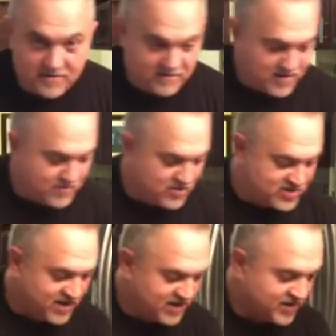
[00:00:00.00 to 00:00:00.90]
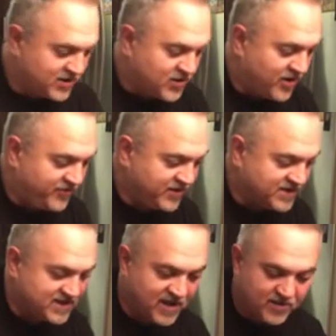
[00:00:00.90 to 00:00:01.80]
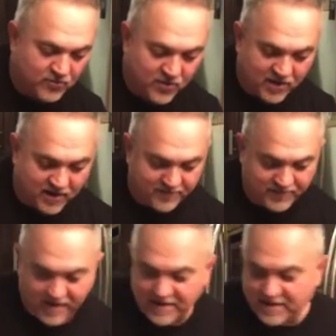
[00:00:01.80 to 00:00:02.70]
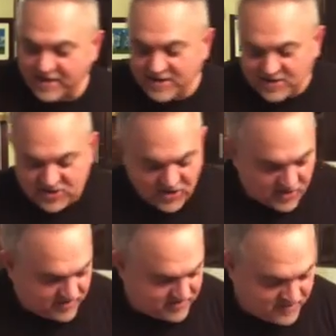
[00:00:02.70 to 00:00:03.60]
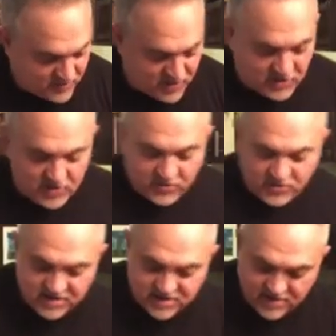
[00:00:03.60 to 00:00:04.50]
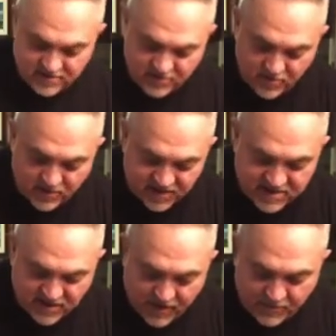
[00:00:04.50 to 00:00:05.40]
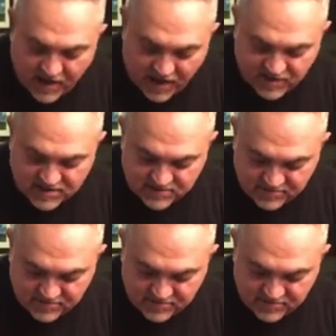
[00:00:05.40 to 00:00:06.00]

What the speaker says: almost taking the coffee instead of the water. So what you do is you mix it up nice.